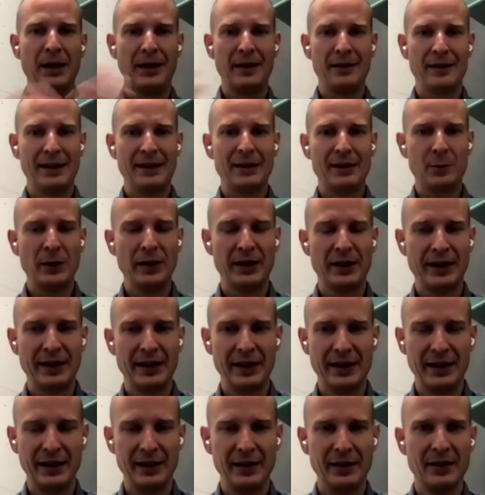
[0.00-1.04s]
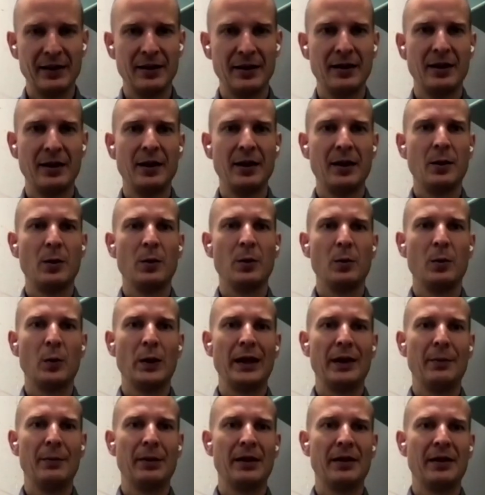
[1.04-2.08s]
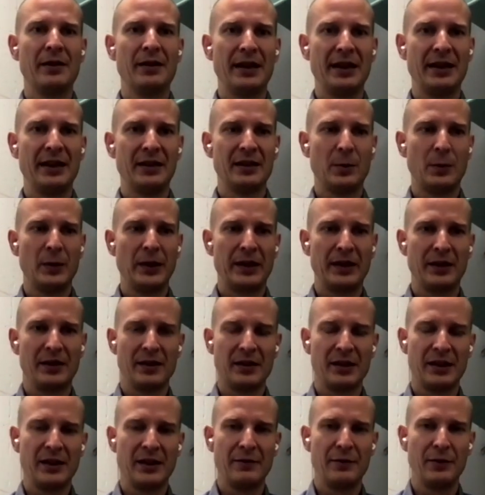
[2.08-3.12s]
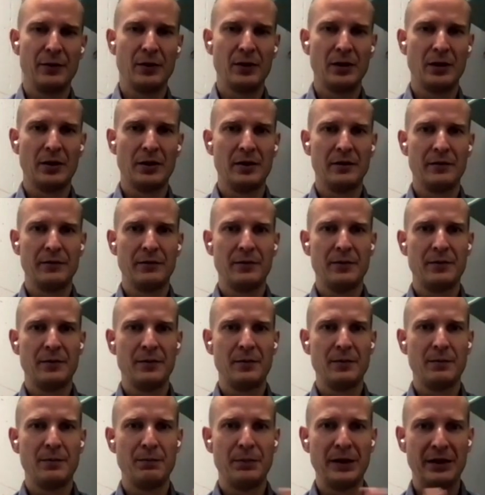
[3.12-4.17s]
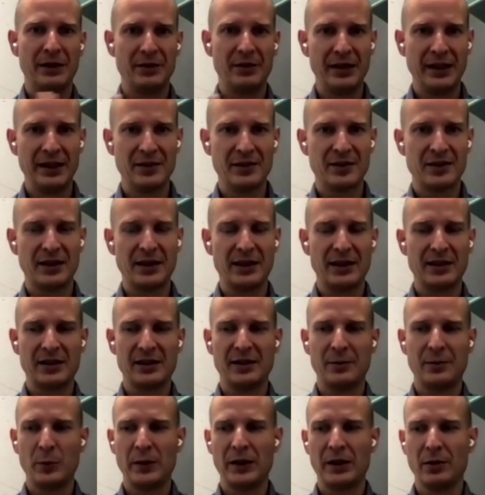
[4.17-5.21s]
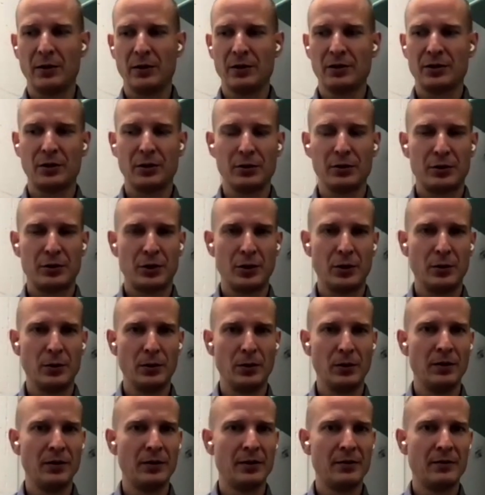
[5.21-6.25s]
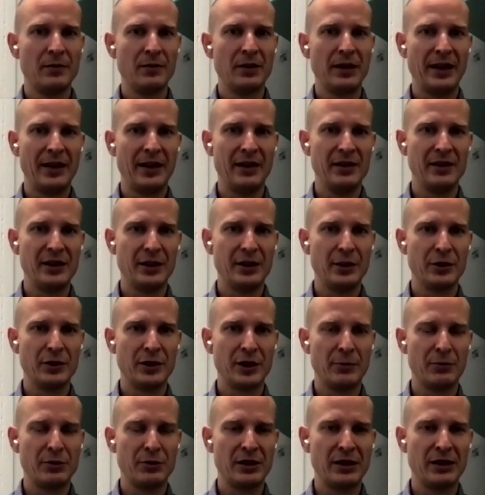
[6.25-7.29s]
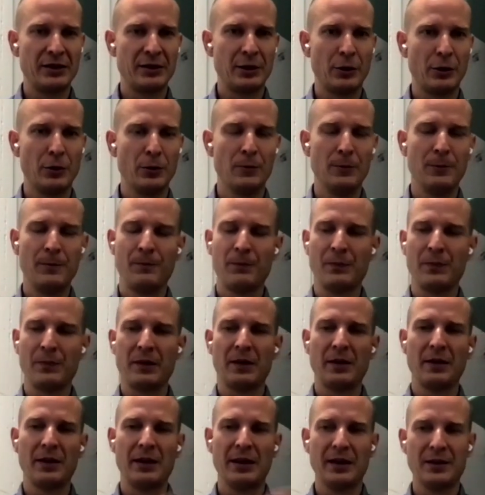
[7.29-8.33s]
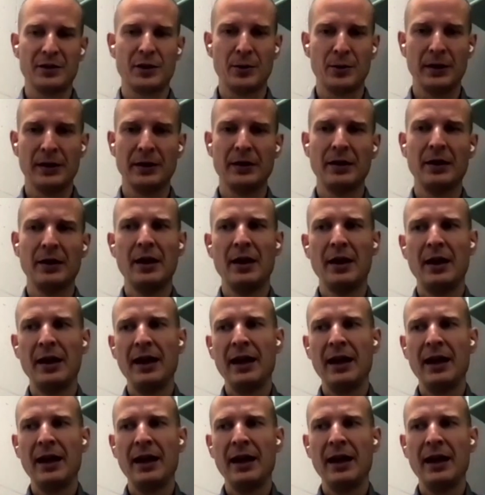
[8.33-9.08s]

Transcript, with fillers: By that, we're getting way better data. We can give you a lot of better insights. We can also control energy consumption at home and so on.